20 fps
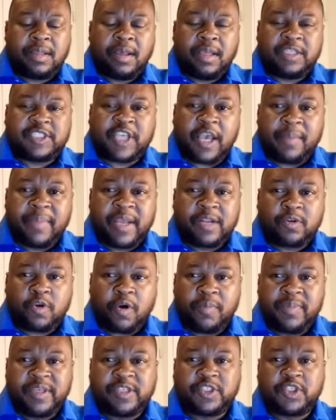Chairman
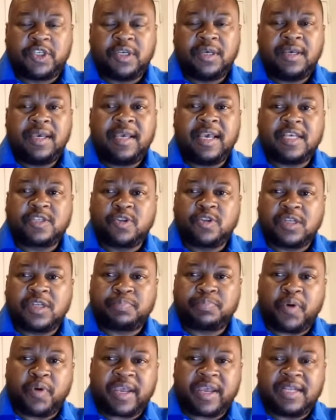Komichi. He has not
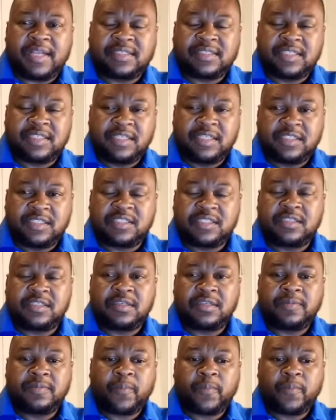spoken since